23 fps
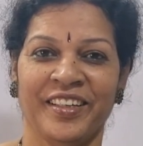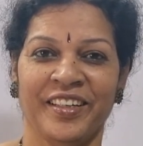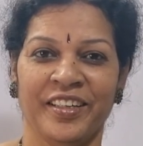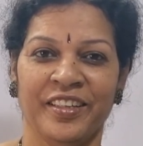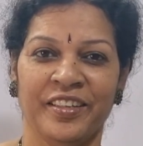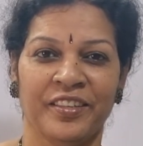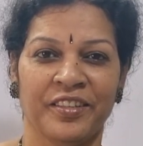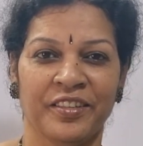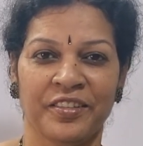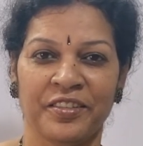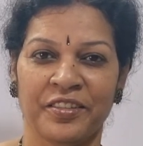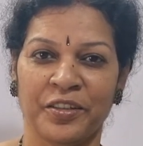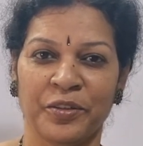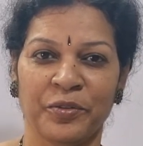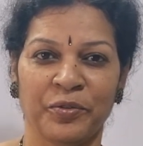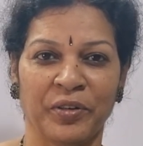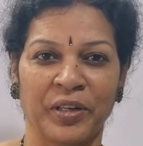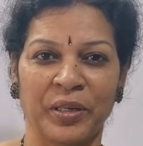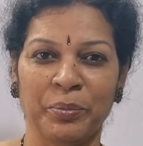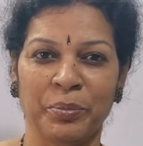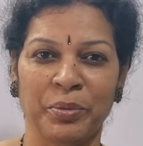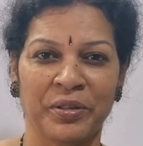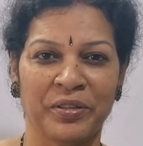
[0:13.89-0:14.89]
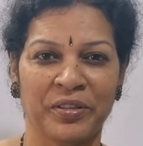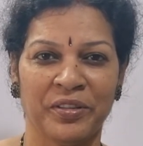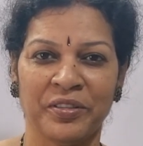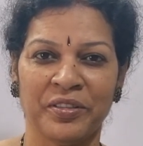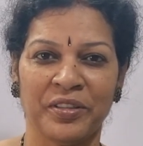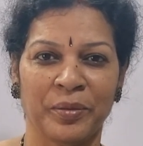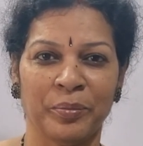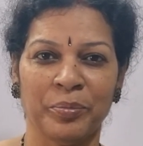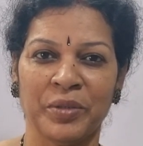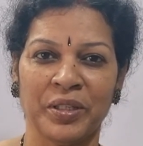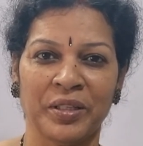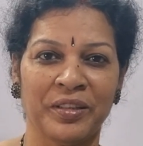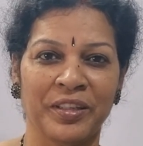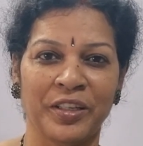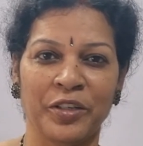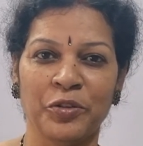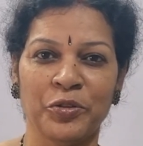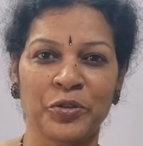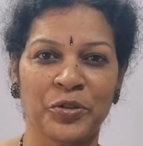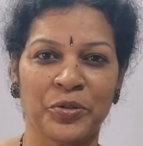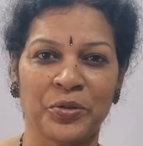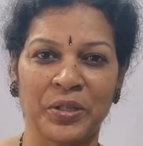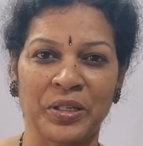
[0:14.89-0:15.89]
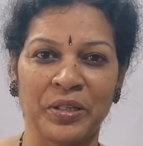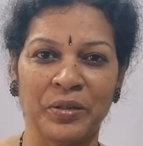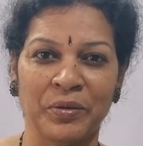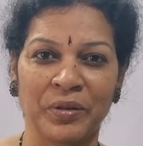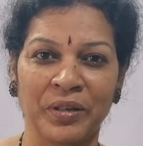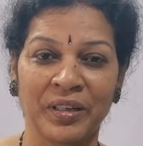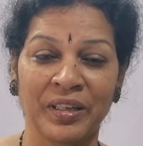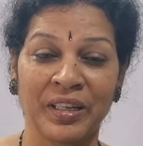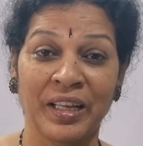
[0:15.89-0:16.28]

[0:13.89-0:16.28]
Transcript: Interest rate 5% something they used to give,